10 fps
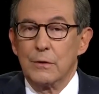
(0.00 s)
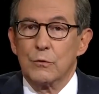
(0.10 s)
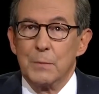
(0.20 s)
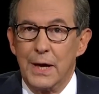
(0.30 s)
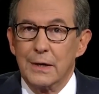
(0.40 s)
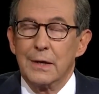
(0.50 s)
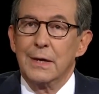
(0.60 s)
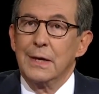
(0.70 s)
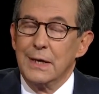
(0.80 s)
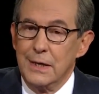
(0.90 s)
make
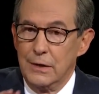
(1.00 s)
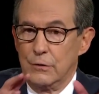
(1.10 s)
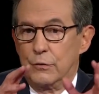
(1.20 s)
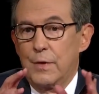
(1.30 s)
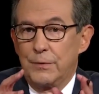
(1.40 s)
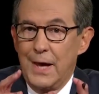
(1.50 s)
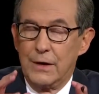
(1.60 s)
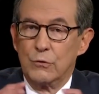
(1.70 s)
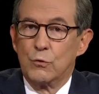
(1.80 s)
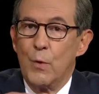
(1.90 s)
is that that
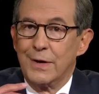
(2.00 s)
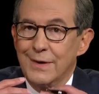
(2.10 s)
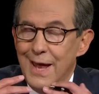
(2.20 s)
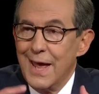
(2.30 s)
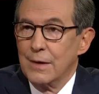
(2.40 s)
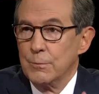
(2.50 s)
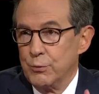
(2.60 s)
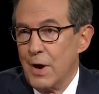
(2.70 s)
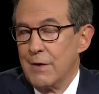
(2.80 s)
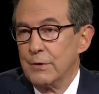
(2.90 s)
is going to end
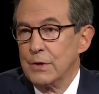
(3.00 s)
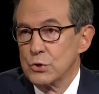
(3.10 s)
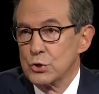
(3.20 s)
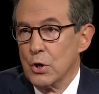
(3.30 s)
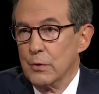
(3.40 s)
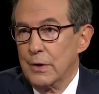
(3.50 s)
private insurance.